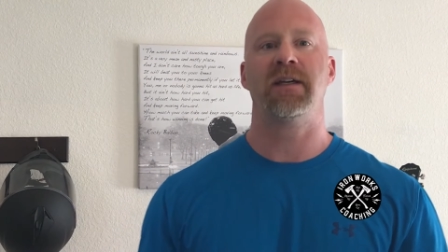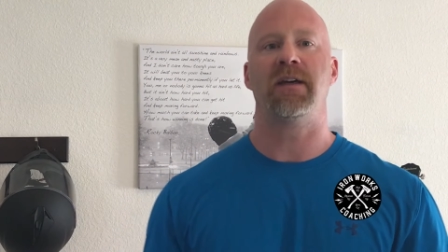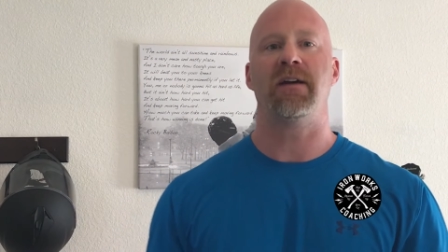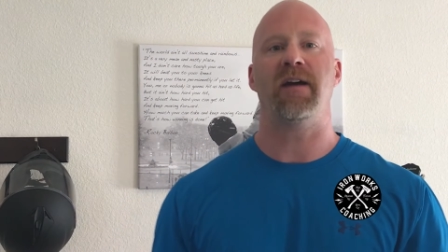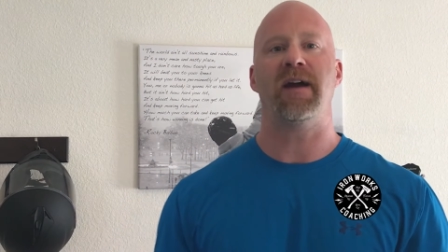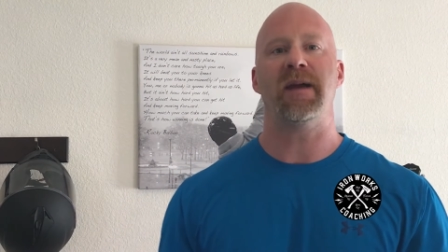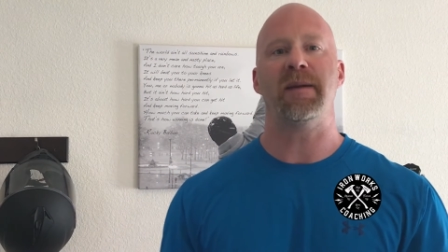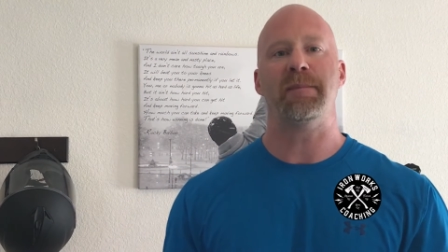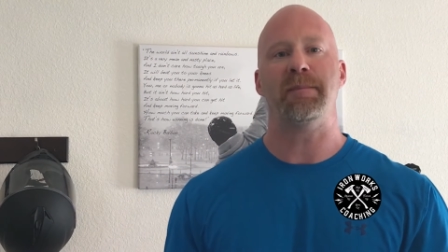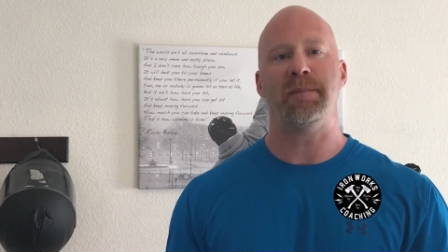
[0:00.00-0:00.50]
All
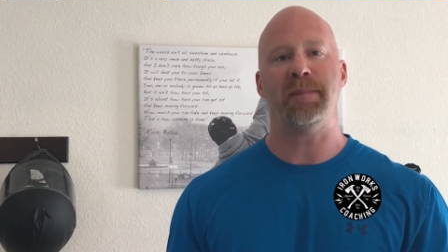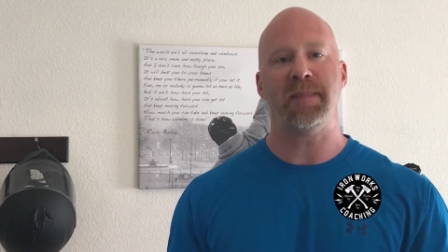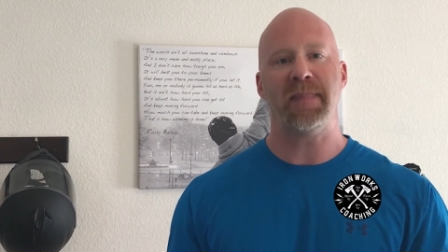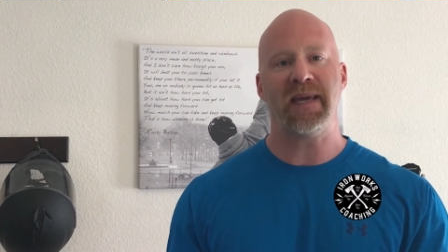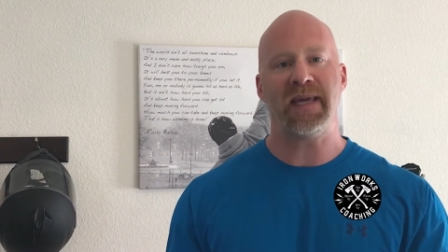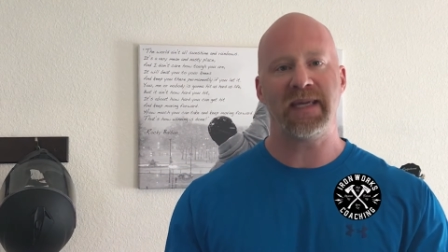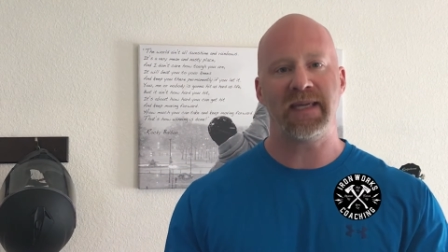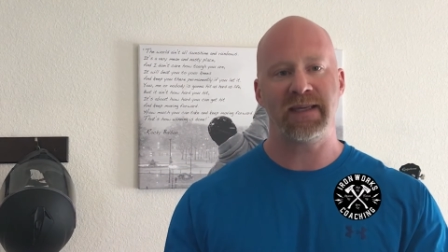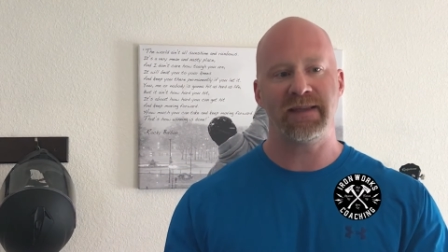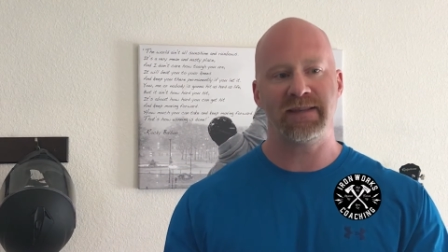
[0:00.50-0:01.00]
right,
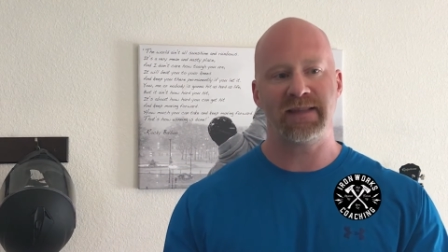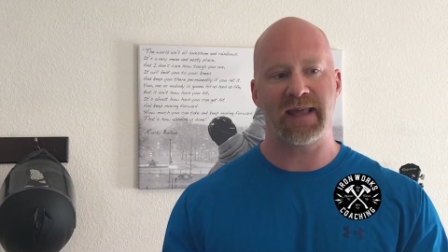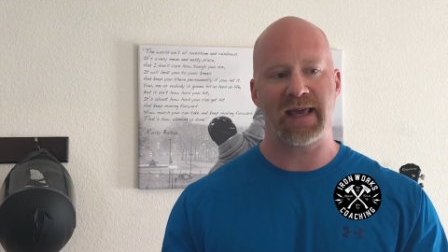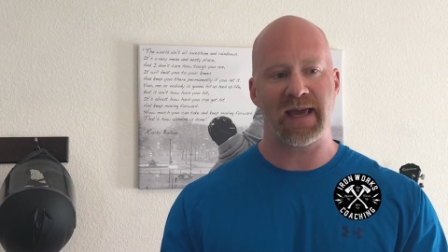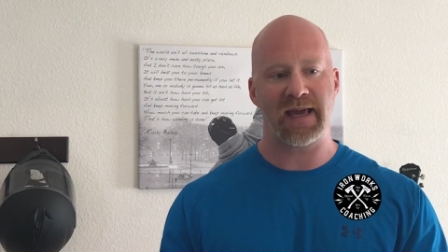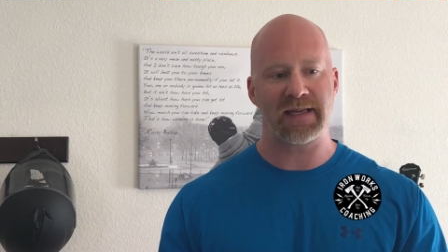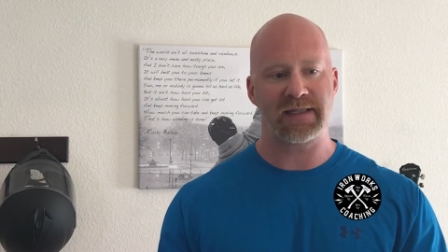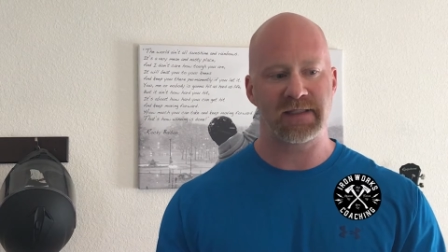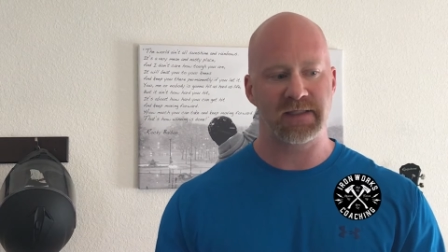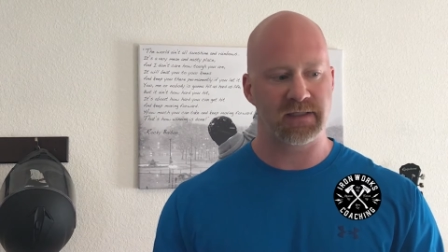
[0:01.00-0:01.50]
making
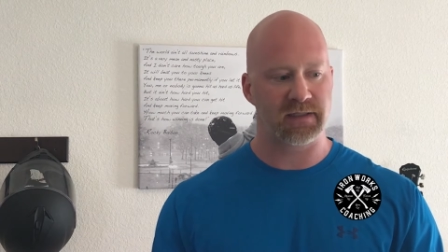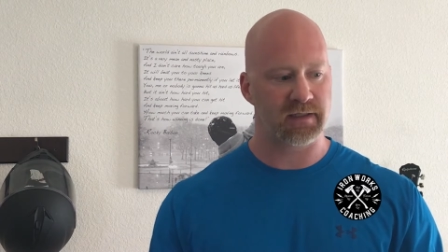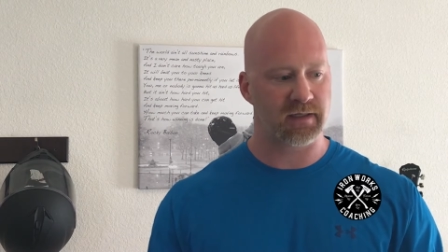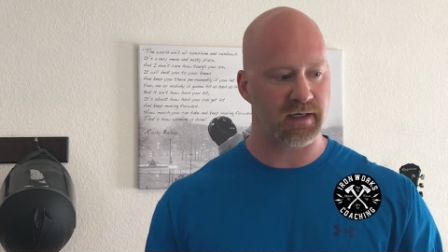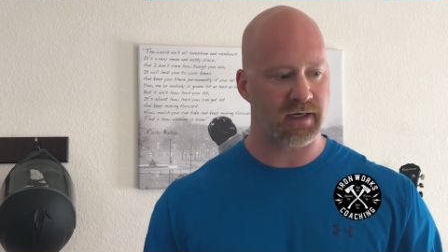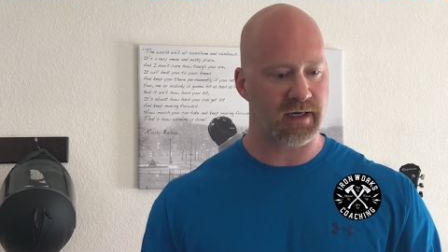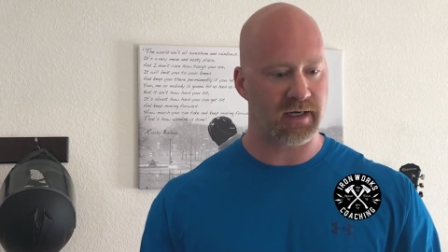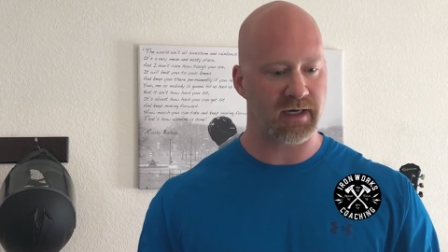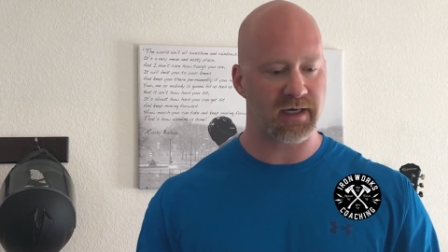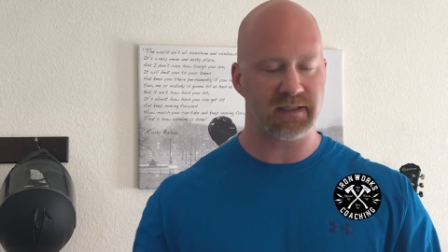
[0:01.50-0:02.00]
that
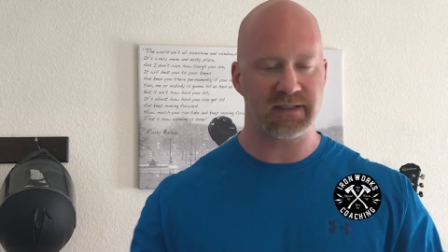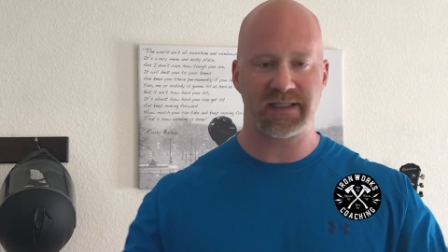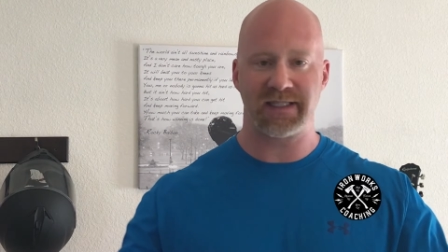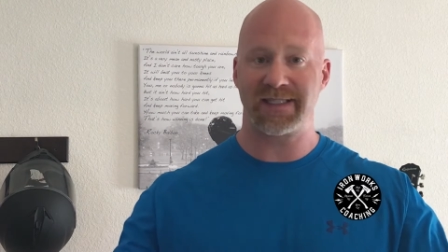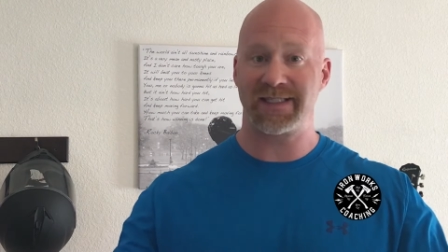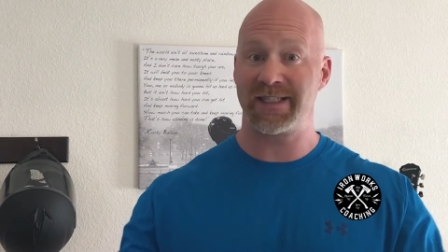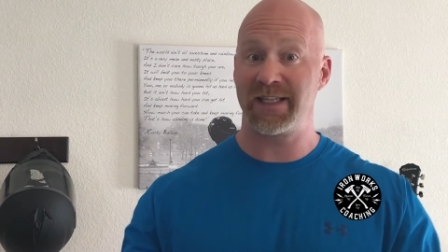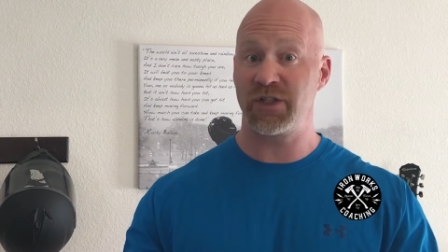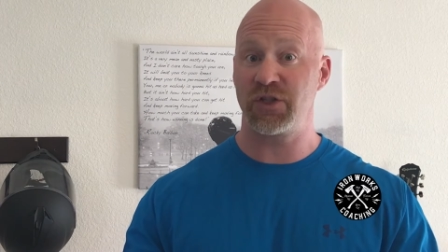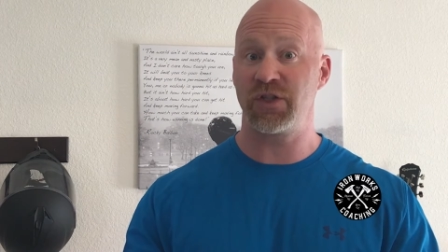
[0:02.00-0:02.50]

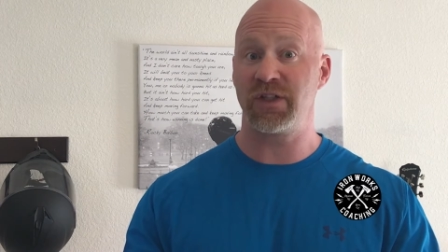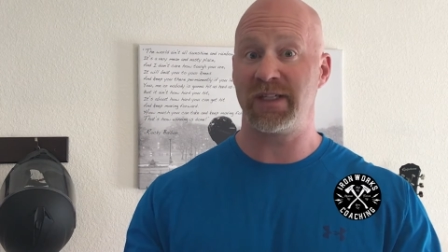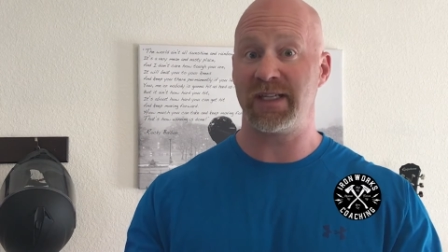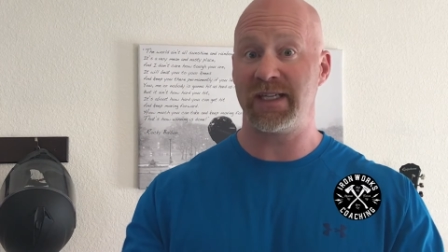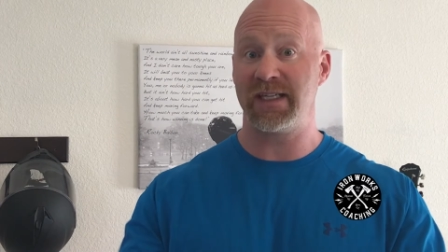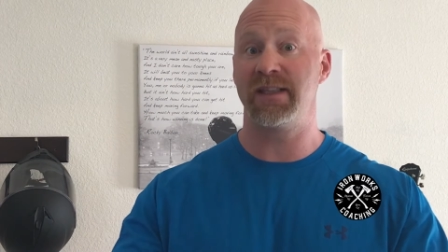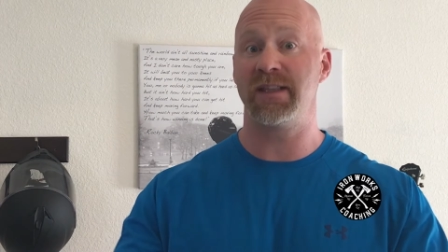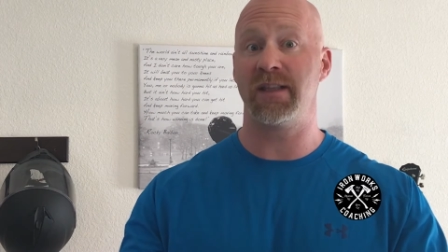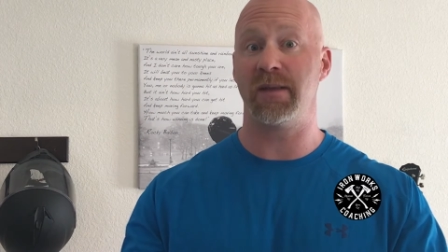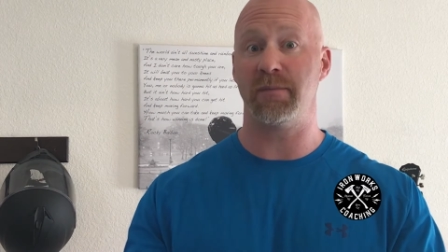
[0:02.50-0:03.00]
decision
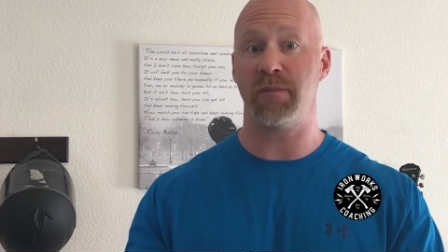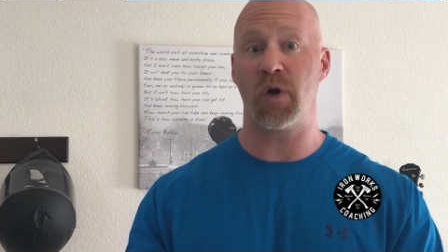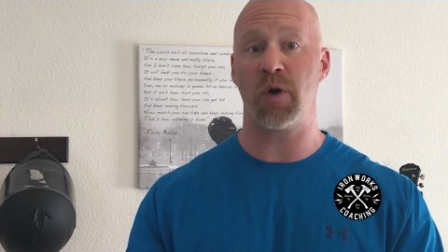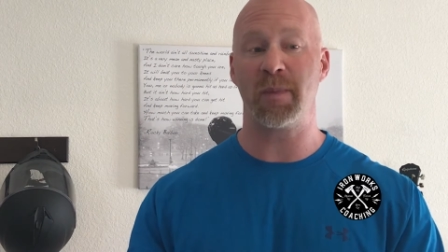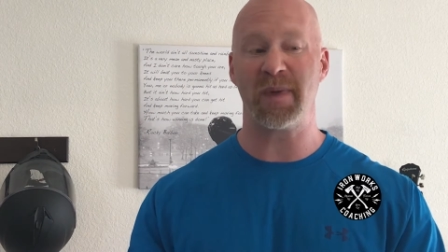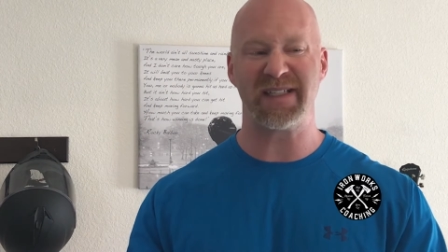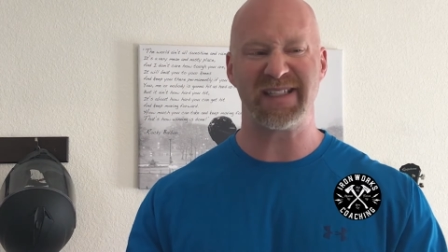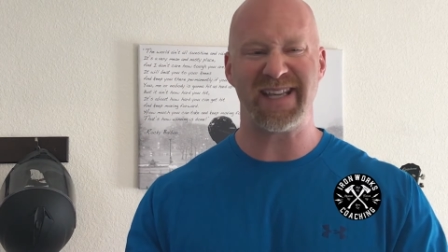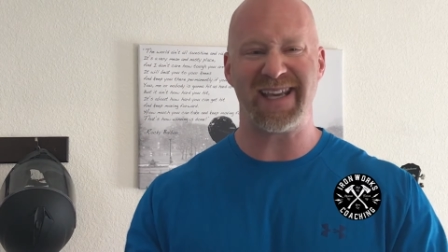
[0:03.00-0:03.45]
in the moment,